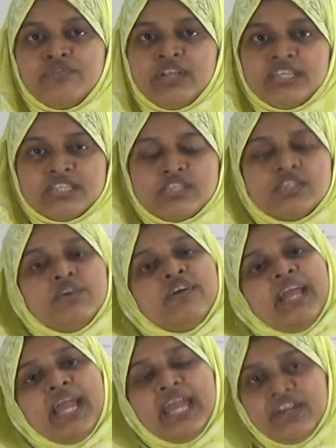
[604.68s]
related to
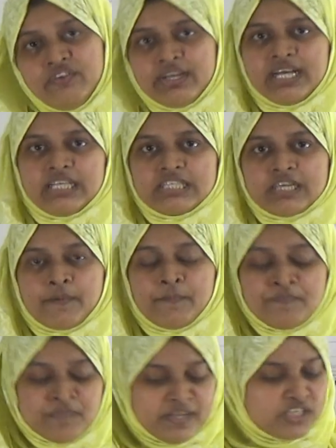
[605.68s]
agriculture.
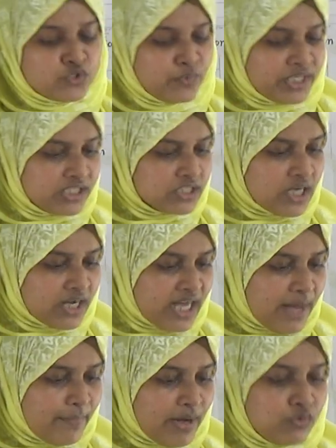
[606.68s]
Next, we can talk
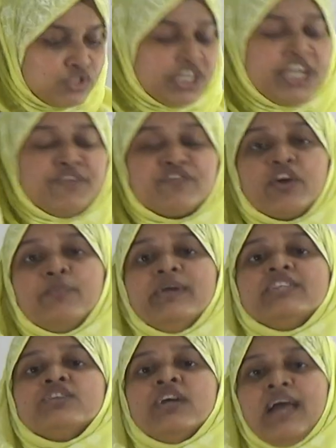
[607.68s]
about
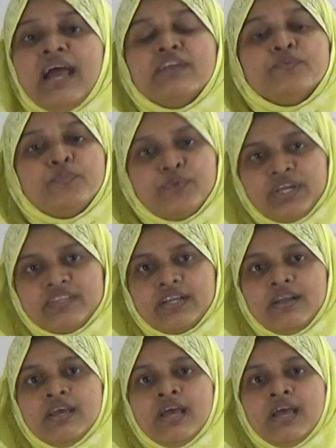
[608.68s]
environment and weather.